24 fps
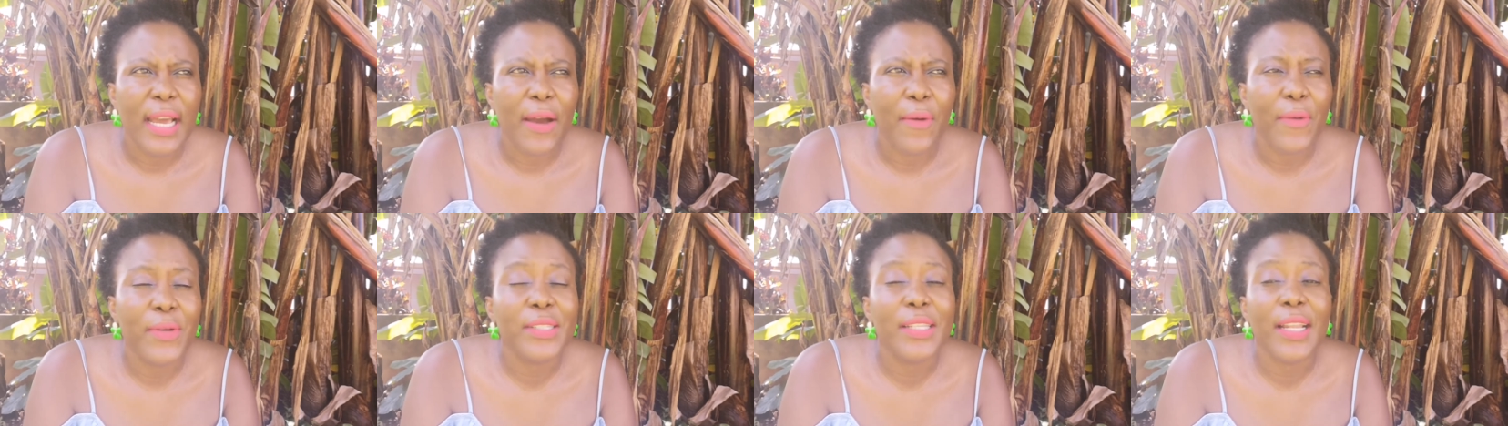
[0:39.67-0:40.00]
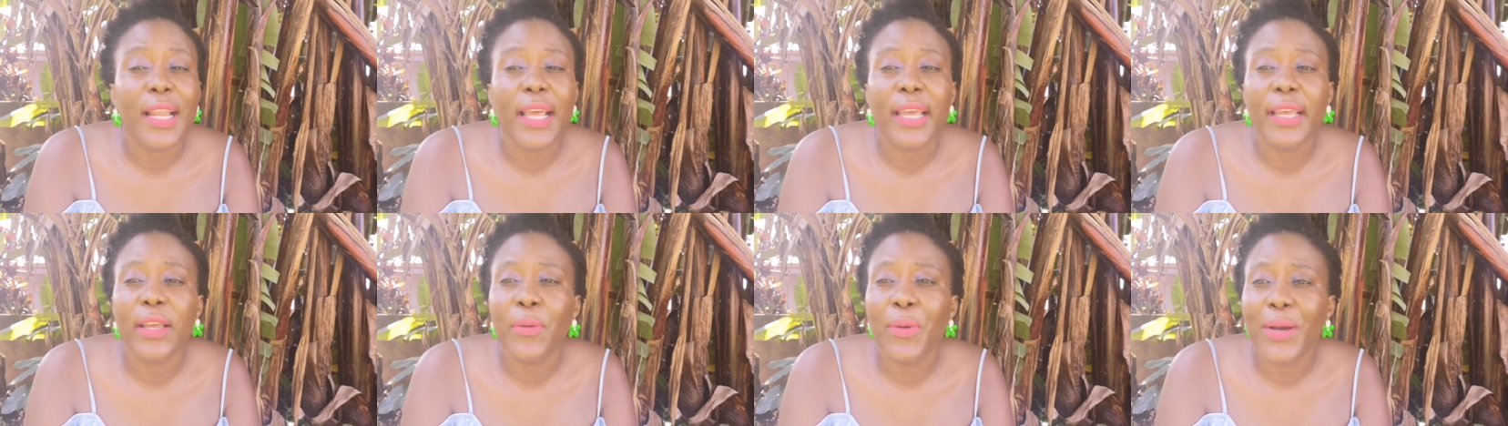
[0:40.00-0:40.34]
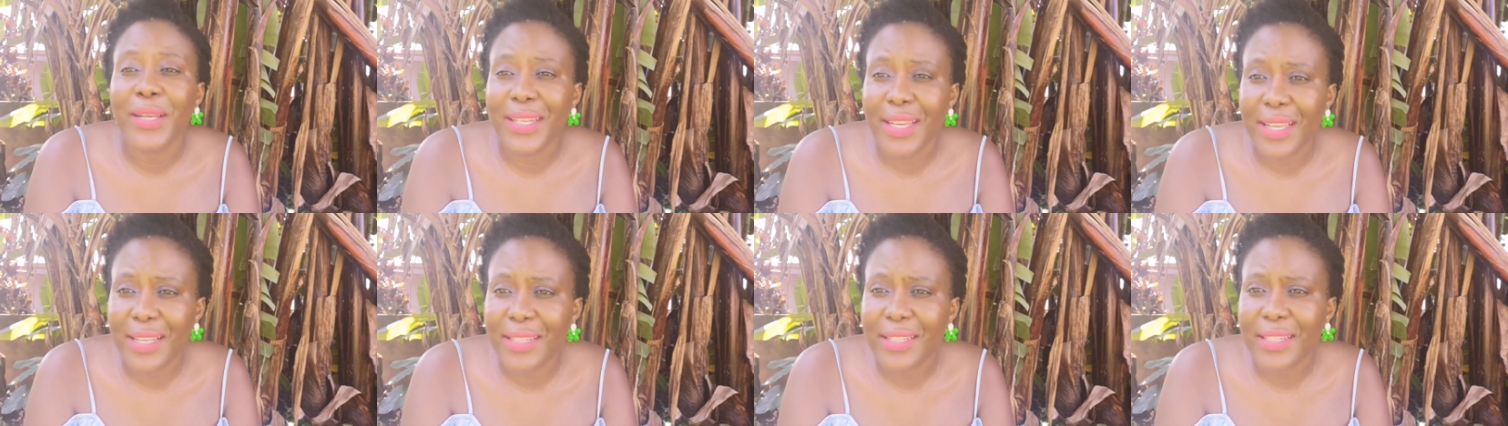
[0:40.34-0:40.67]
I was like,
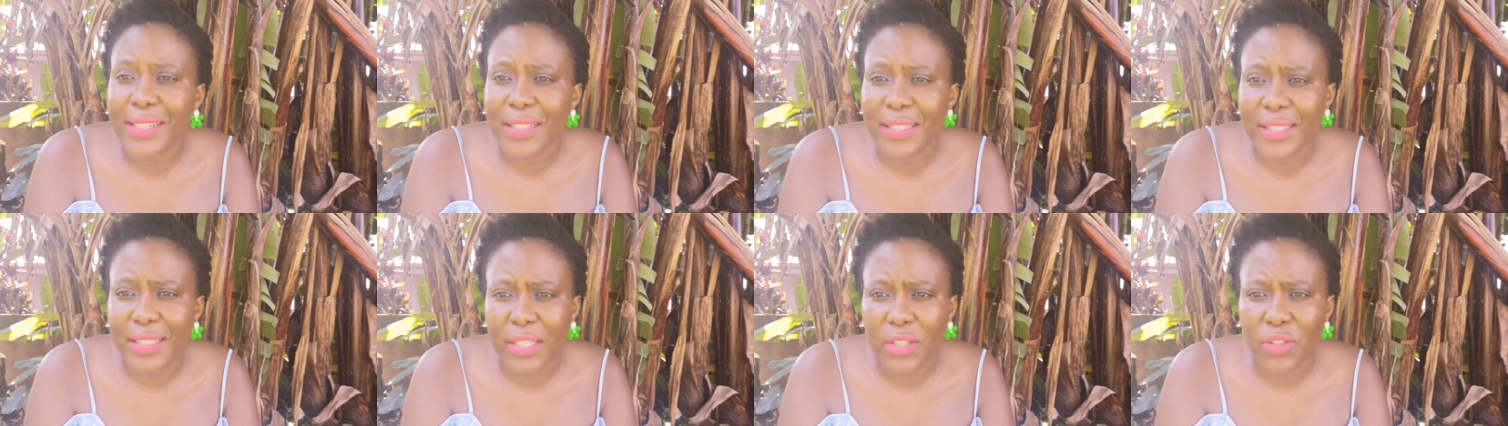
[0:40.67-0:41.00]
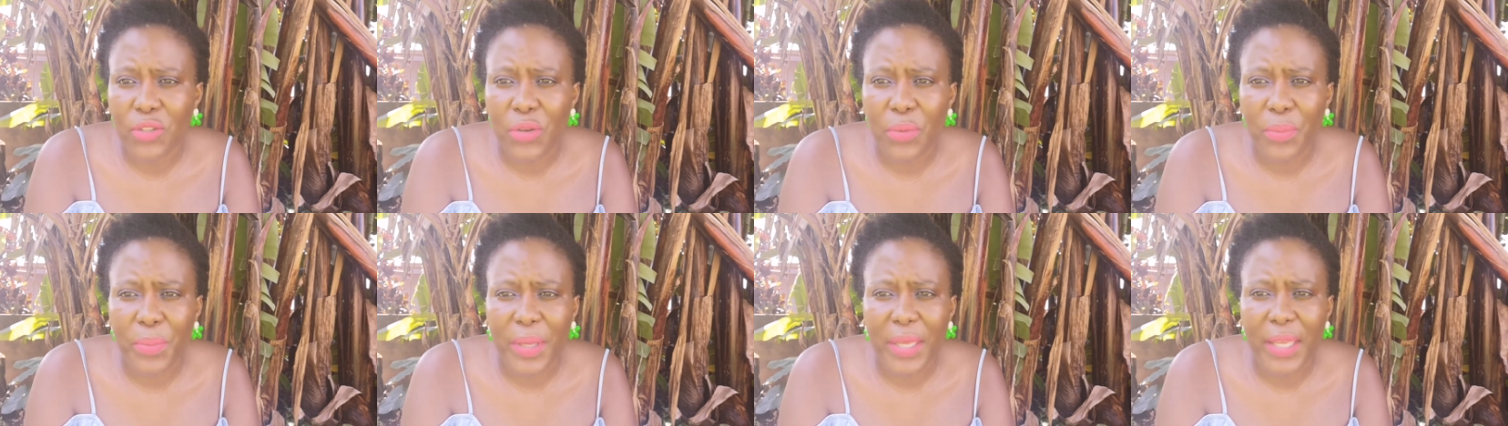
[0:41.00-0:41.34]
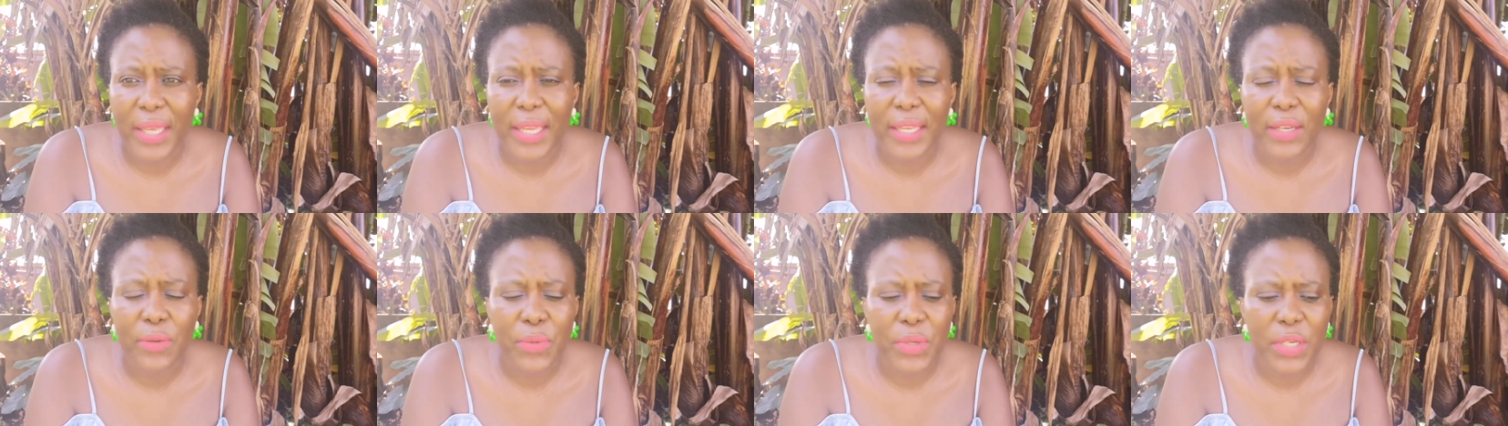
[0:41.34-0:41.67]
what an interesting topic,
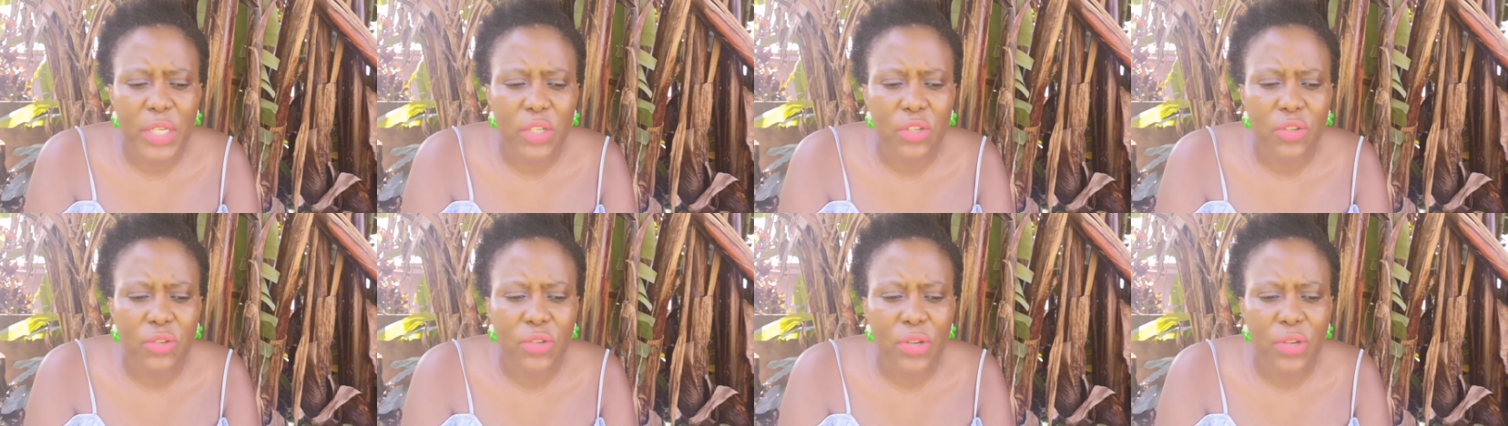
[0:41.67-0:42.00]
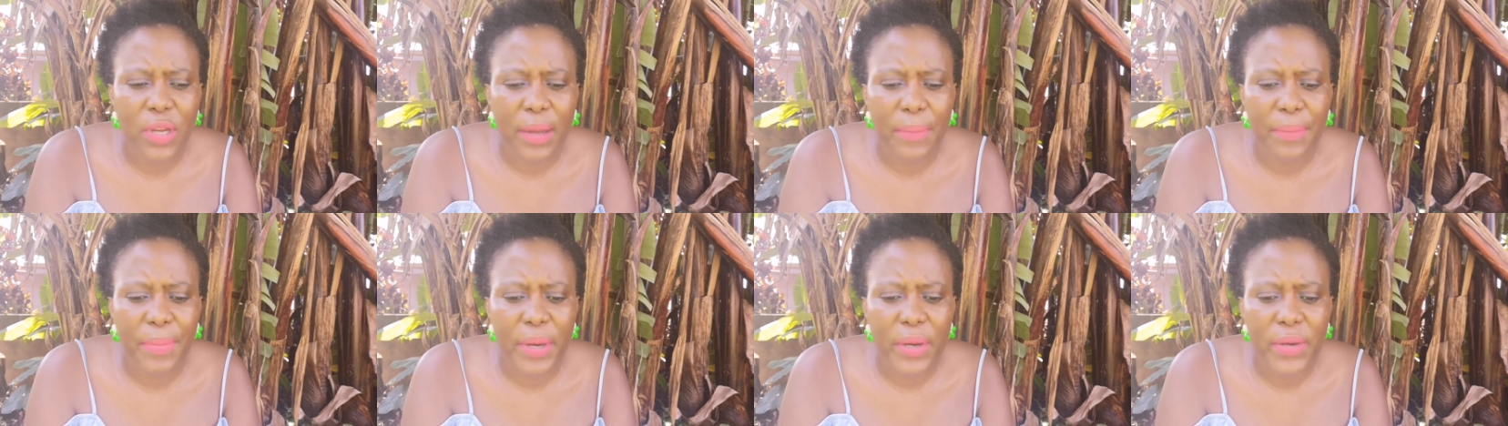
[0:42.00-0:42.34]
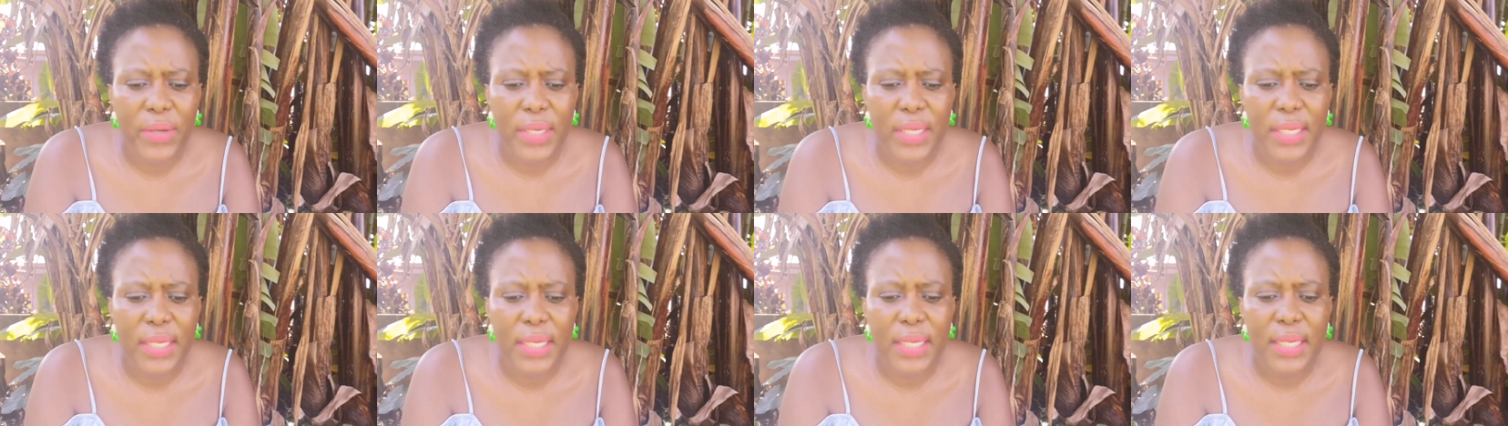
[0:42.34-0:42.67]
and we need to talk
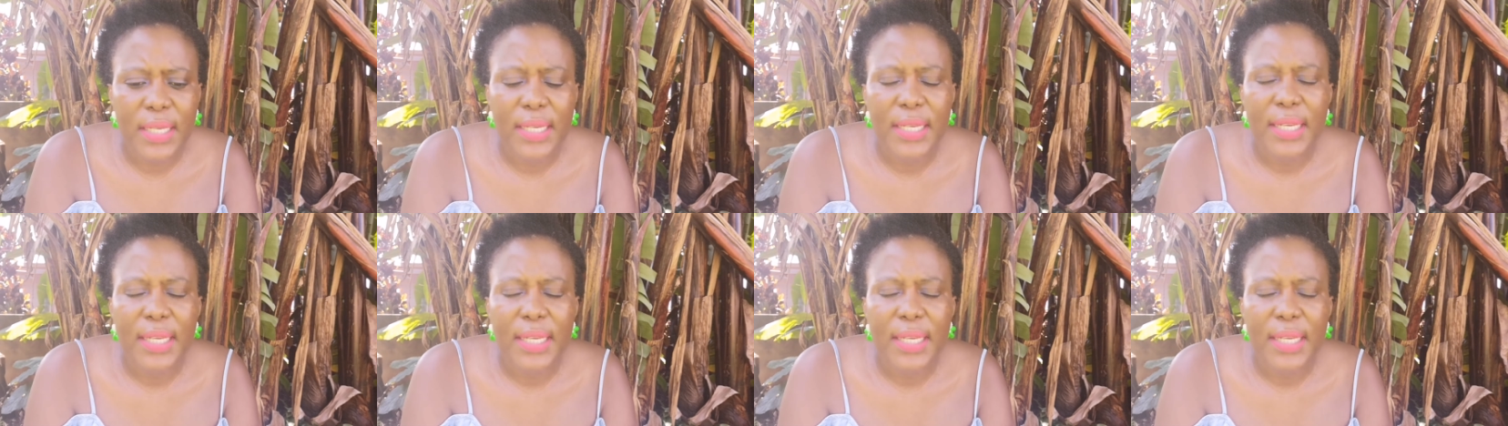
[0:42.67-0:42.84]
about it.